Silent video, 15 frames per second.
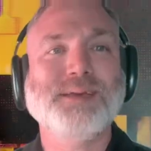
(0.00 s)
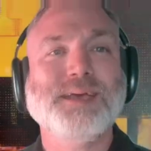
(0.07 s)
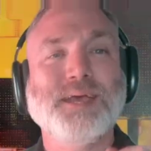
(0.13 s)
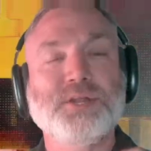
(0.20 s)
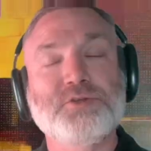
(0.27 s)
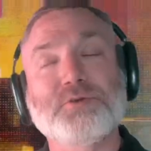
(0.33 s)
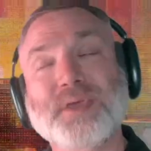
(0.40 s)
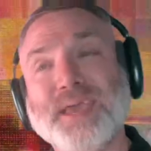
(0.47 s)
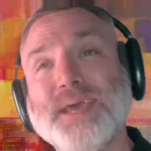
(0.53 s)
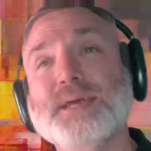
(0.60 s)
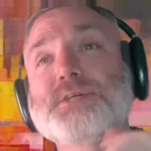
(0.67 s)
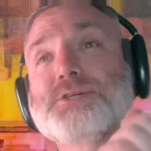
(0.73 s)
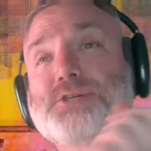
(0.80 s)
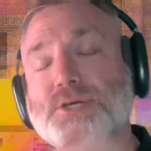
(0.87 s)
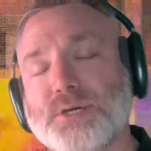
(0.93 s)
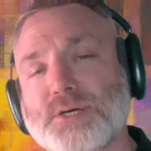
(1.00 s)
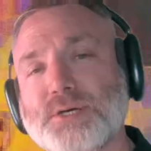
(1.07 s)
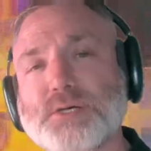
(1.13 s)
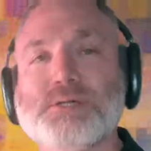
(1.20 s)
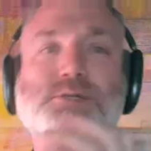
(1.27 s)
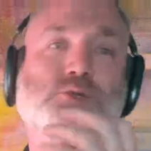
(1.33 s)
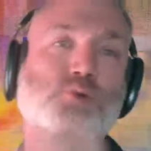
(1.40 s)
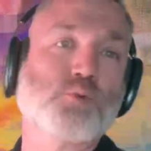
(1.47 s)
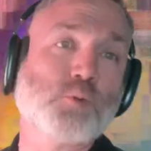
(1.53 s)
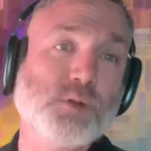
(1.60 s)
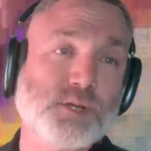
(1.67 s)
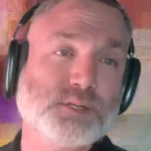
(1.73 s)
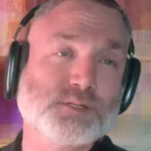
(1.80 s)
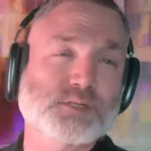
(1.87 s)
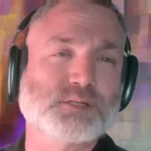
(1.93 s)
and you can't judge the
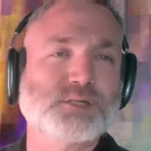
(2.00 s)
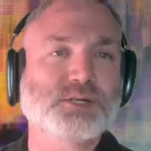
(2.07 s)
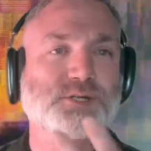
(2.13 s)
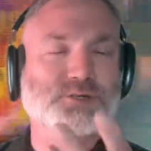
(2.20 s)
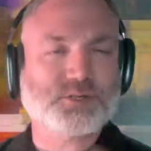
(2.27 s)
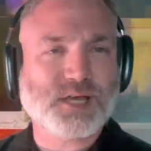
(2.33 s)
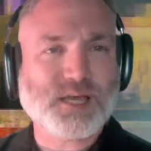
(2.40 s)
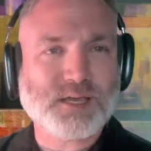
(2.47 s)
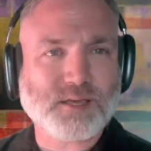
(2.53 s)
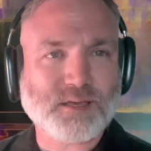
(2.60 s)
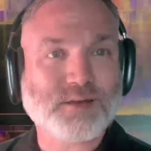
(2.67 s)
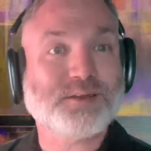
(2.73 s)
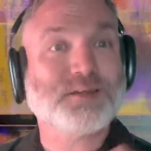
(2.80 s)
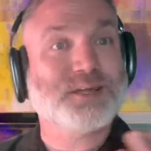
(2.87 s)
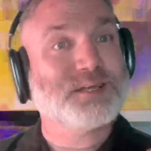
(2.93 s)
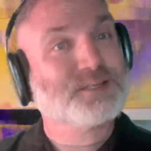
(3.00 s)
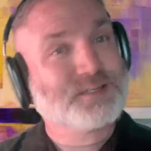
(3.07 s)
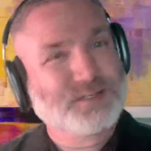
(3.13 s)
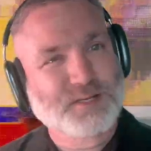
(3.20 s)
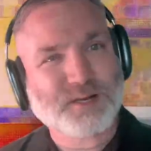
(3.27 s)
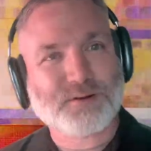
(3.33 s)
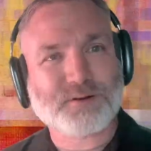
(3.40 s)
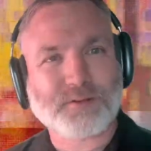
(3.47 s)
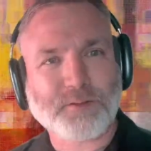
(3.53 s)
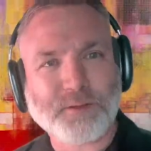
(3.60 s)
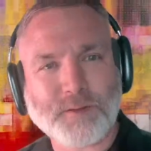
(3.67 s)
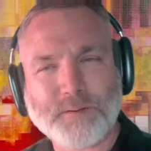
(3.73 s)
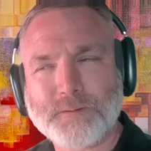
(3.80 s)
risks that you're taking unnecessarily.